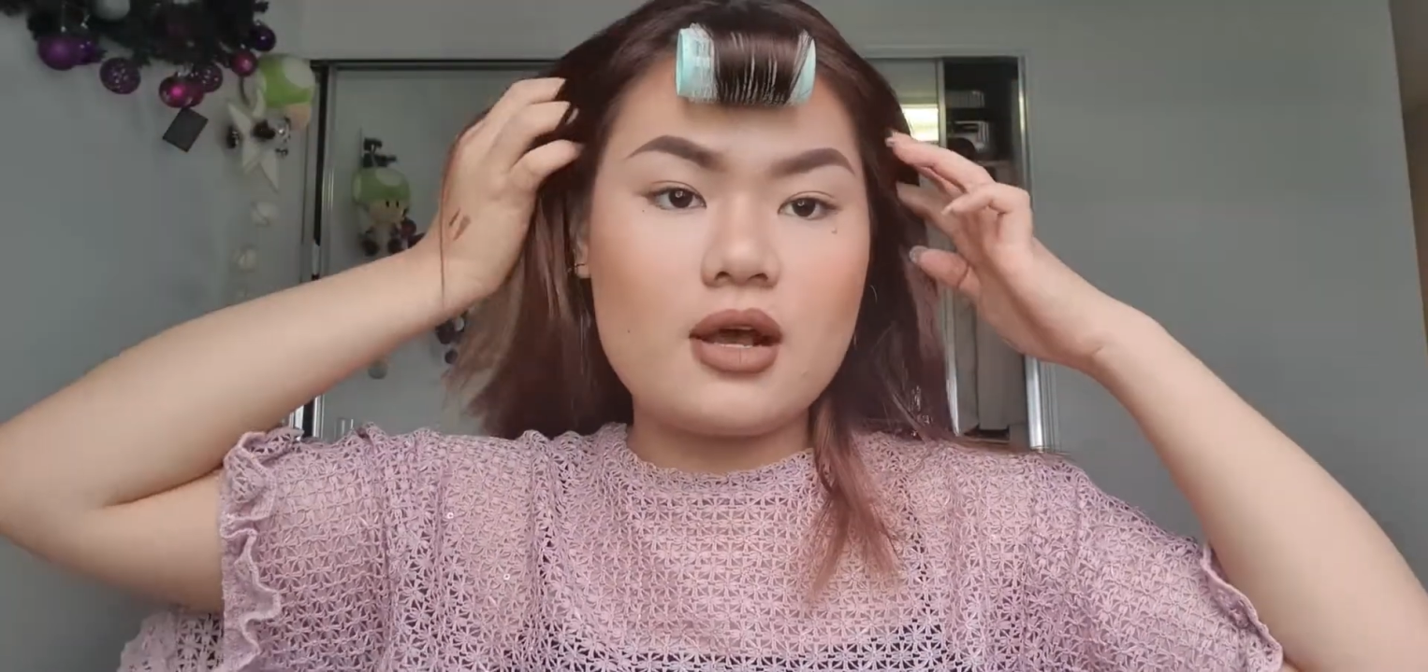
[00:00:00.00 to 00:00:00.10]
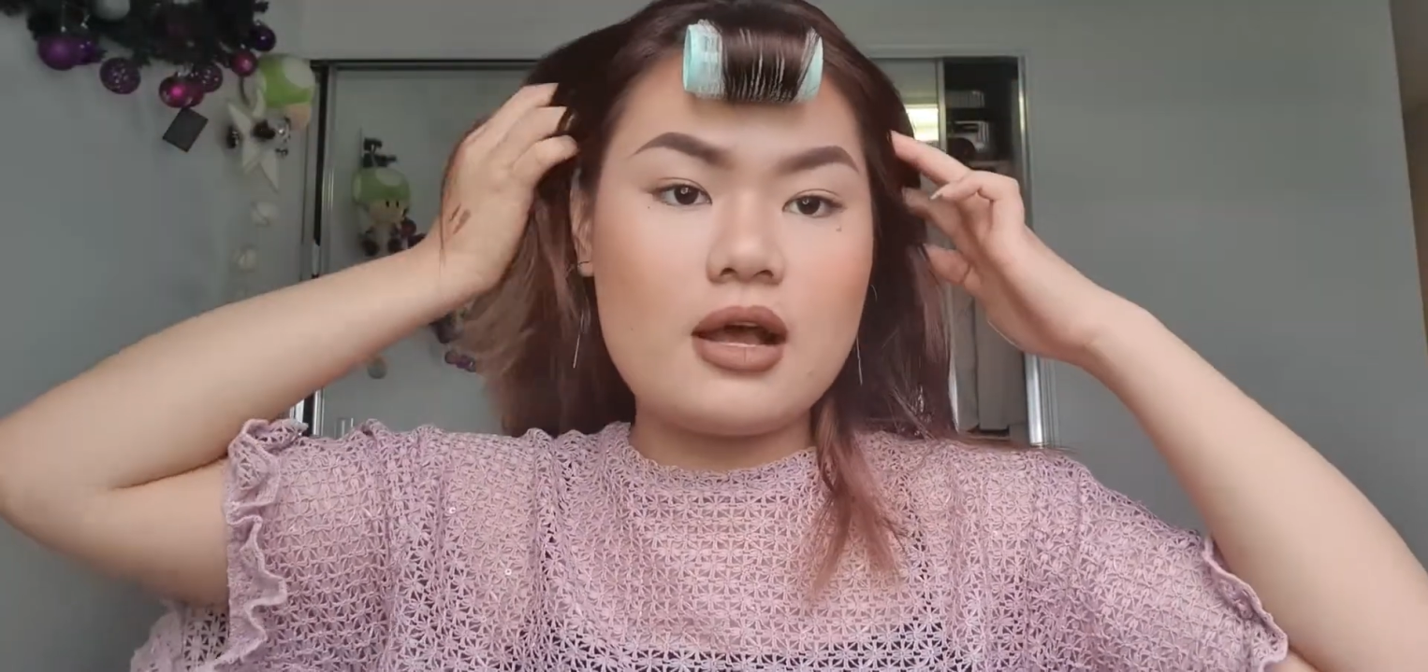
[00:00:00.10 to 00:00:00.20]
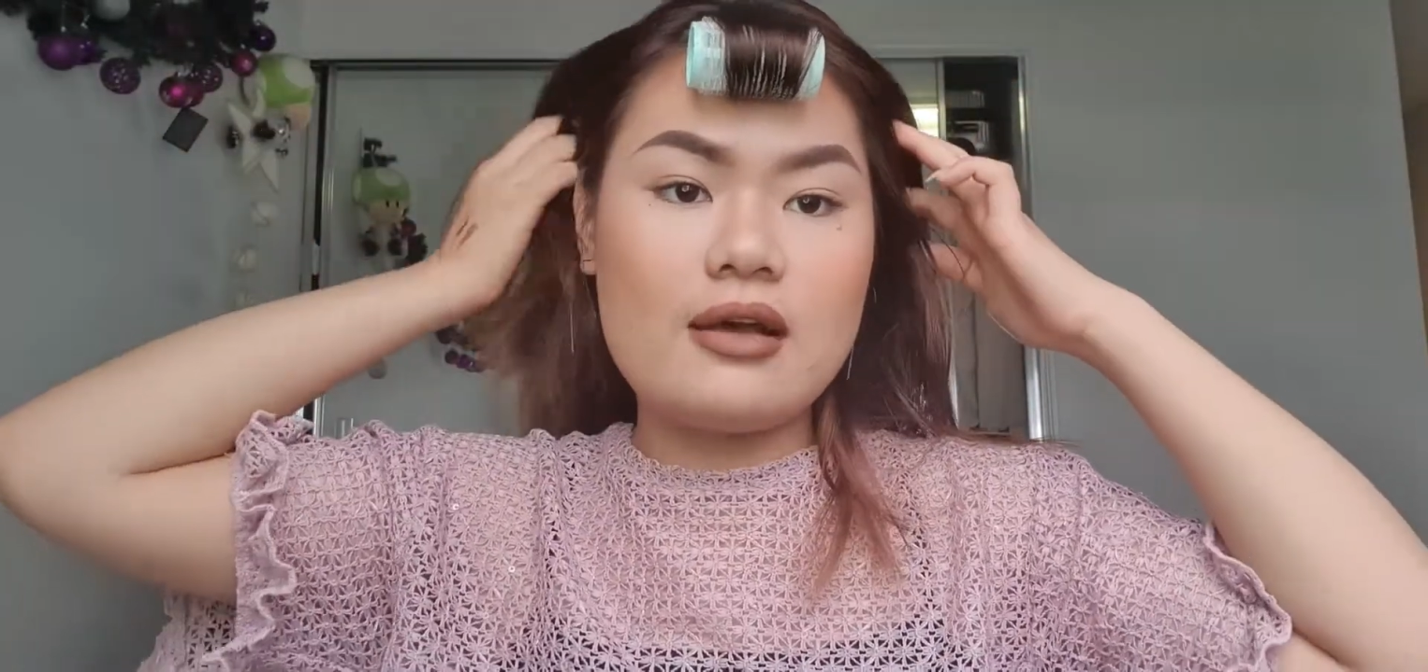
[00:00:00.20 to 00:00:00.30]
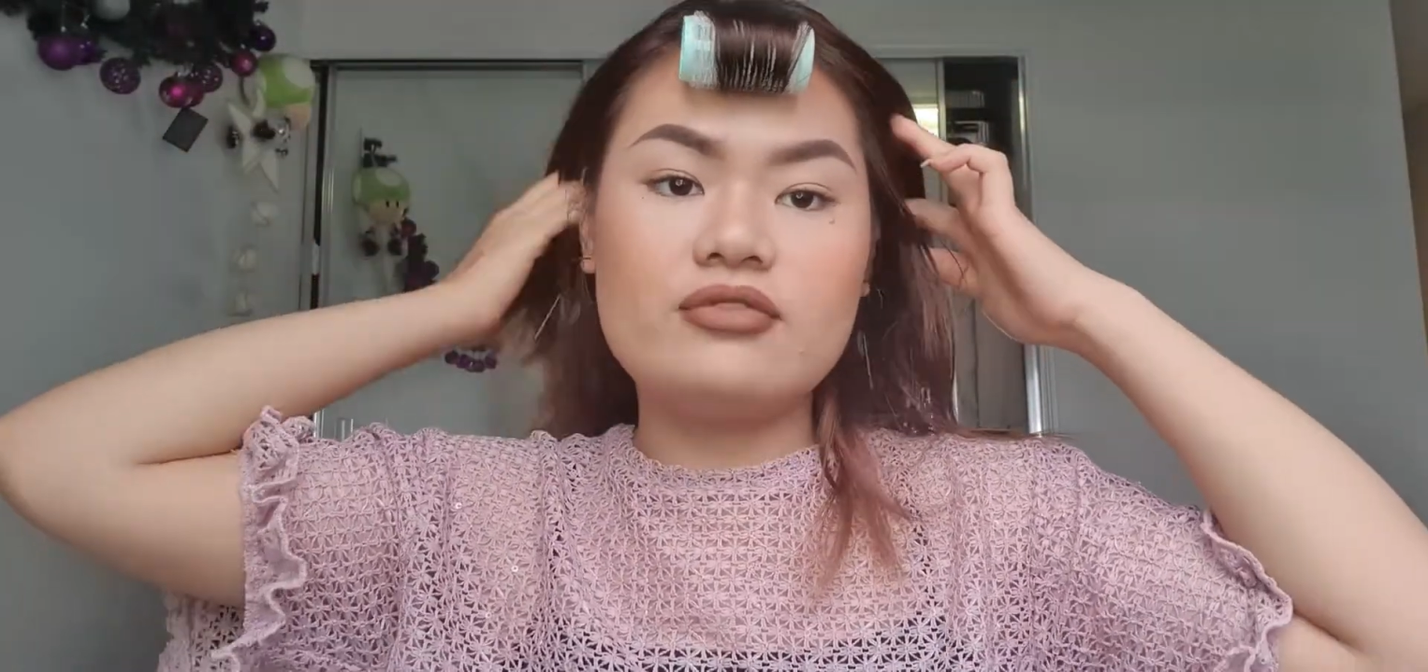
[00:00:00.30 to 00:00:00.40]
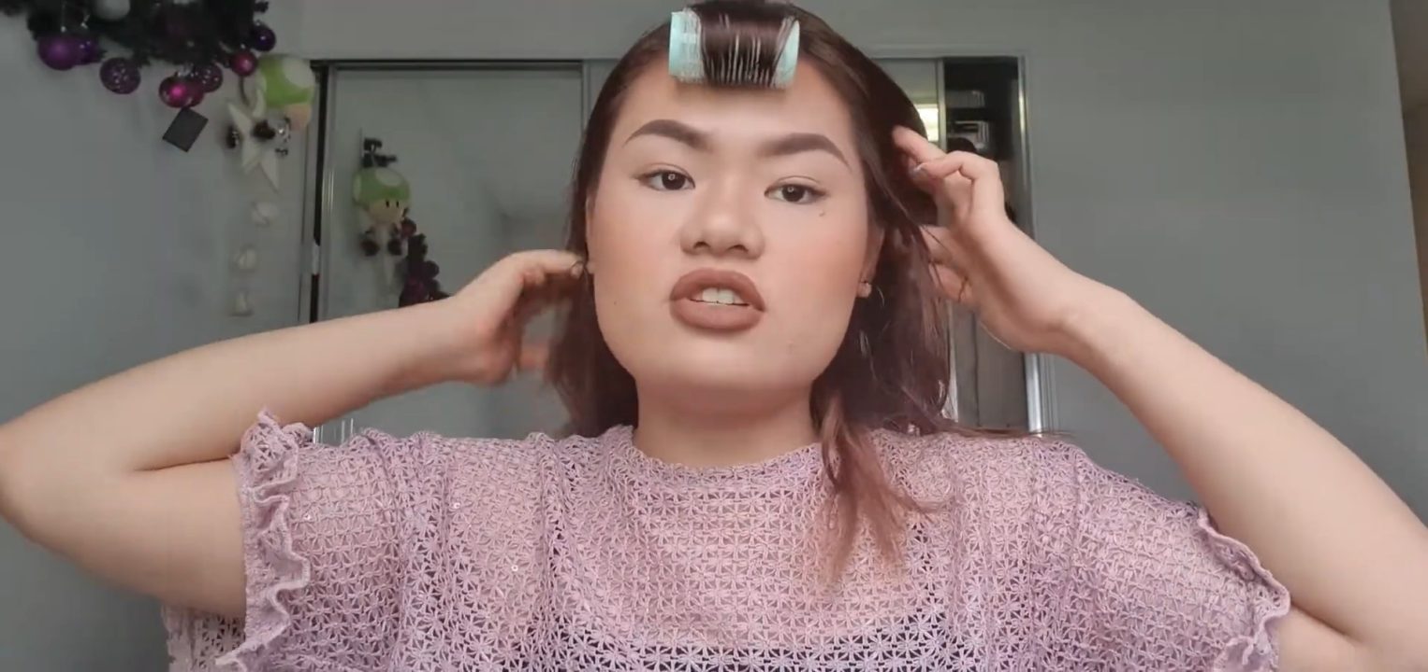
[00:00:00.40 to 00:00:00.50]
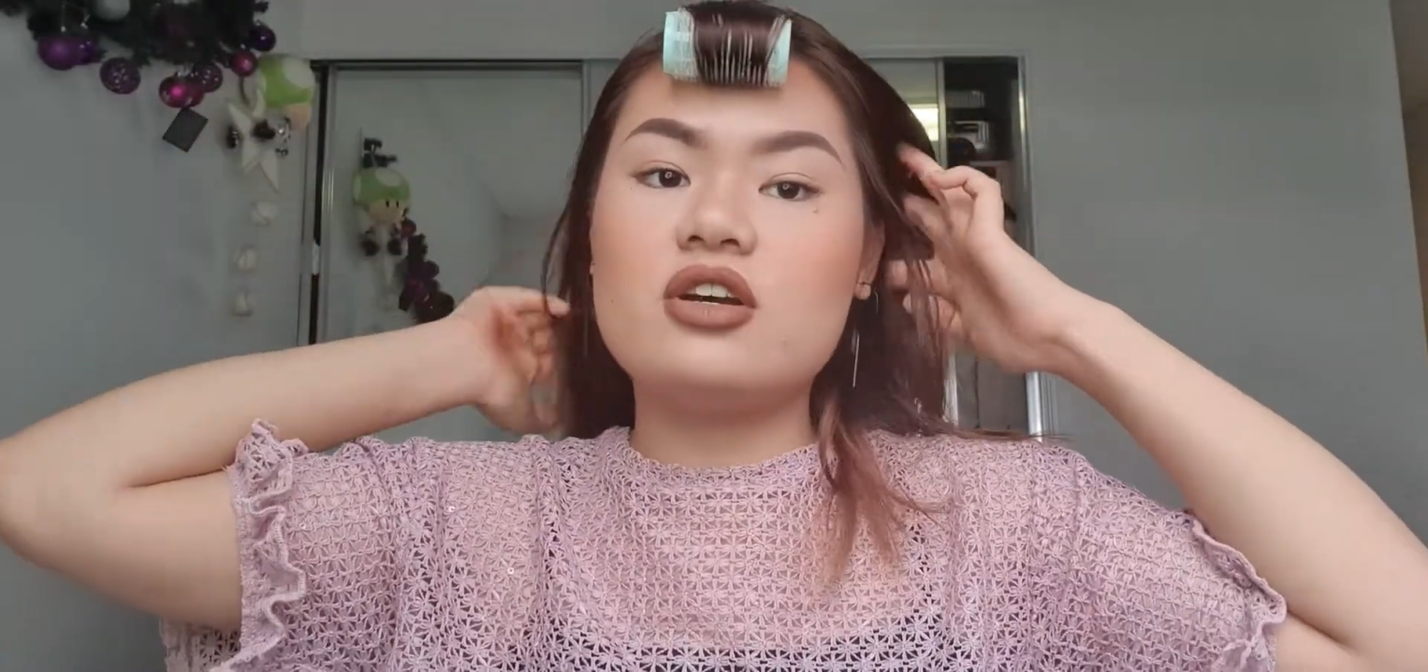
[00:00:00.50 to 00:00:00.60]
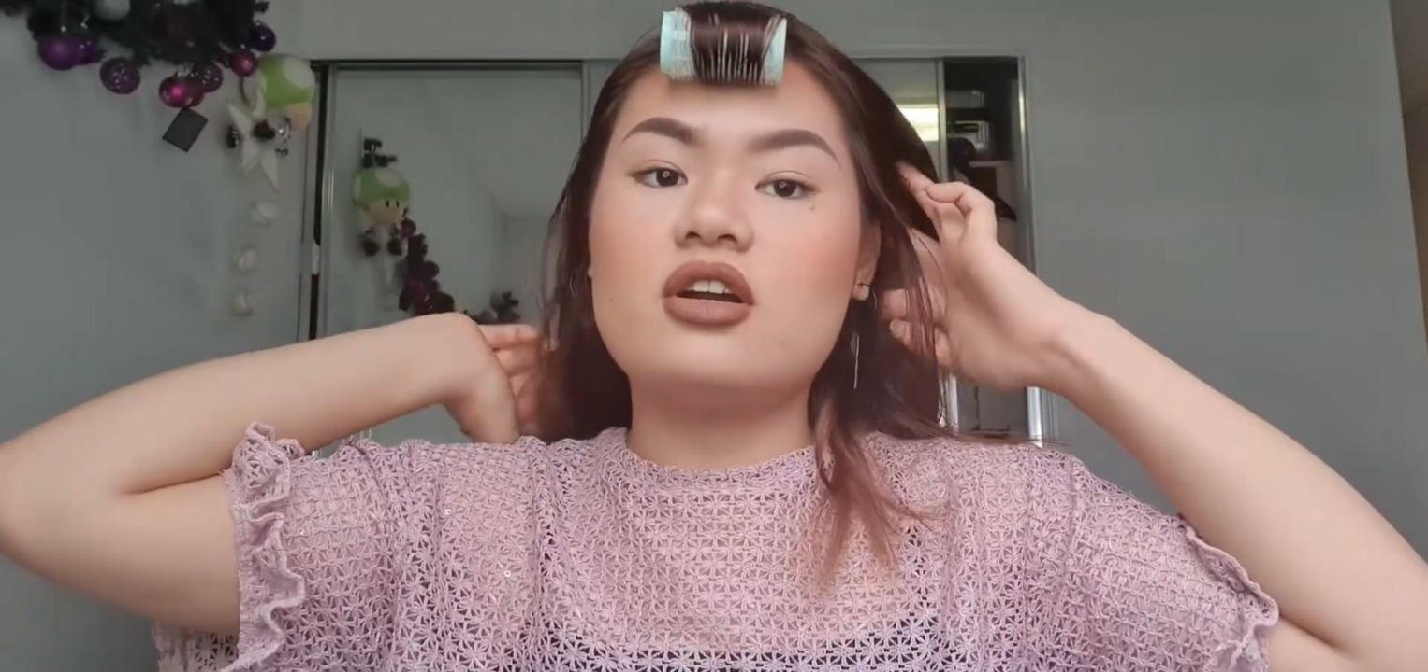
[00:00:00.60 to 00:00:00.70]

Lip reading: after a